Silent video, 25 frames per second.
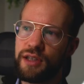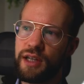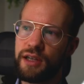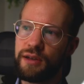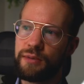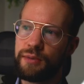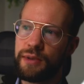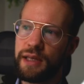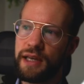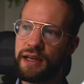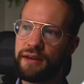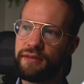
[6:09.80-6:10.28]

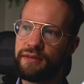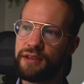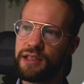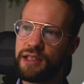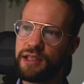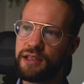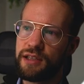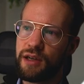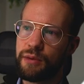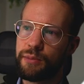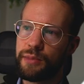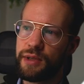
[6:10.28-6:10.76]
that we have
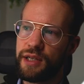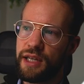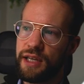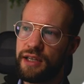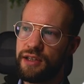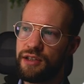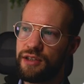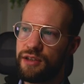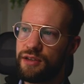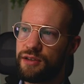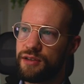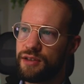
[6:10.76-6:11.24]
these
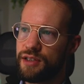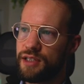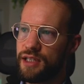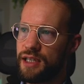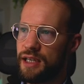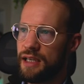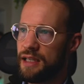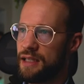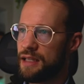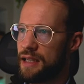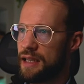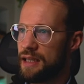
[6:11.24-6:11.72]
combinations
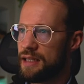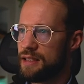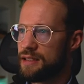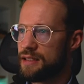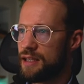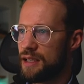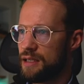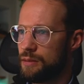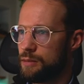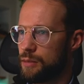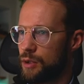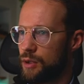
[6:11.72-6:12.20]
in a
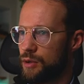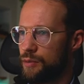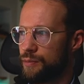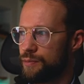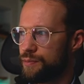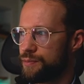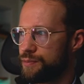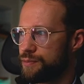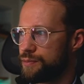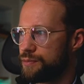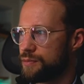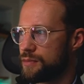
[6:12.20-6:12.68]
table.
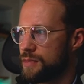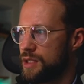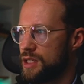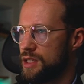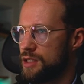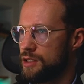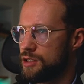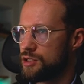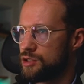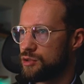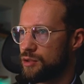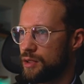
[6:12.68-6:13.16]

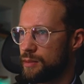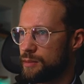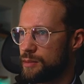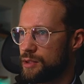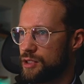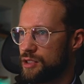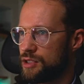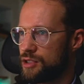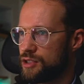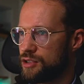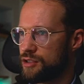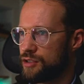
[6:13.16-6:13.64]
So I'm
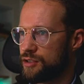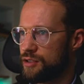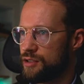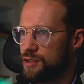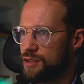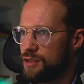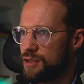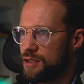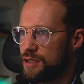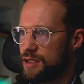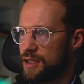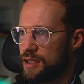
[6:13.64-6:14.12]
going to
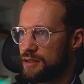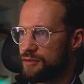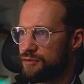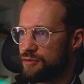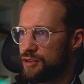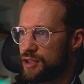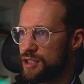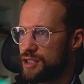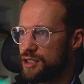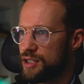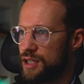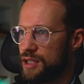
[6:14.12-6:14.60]
start a
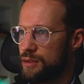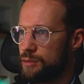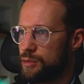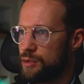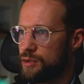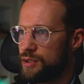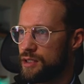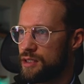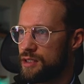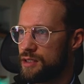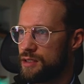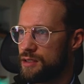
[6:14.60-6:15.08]
fresh table
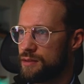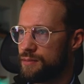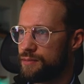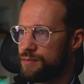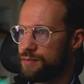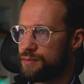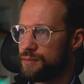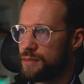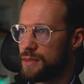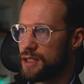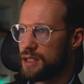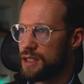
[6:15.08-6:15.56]
here
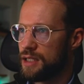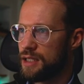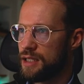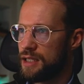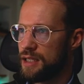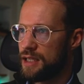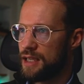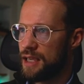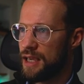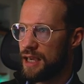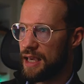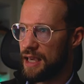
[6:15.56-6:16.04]

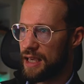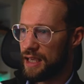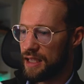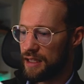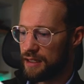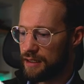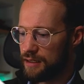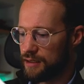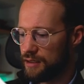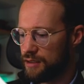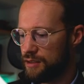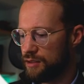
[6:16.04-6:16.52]

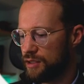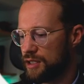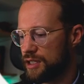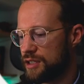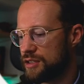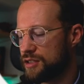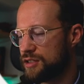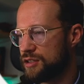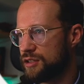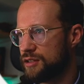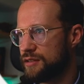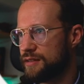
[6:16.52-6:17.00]
and you
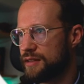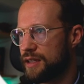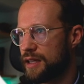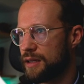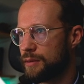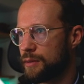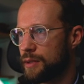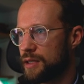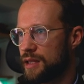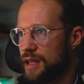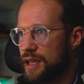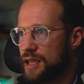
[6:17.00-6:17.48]
can start
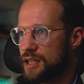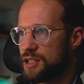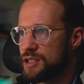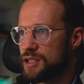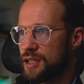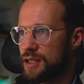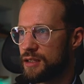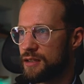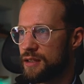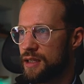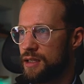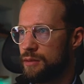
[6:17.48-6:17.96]
that with
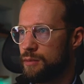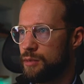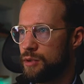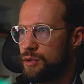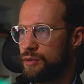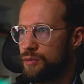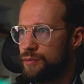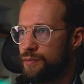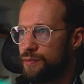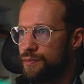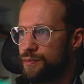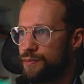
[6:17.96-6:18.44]
hashtag
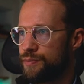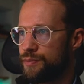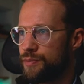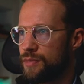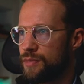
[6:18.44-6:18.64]
table.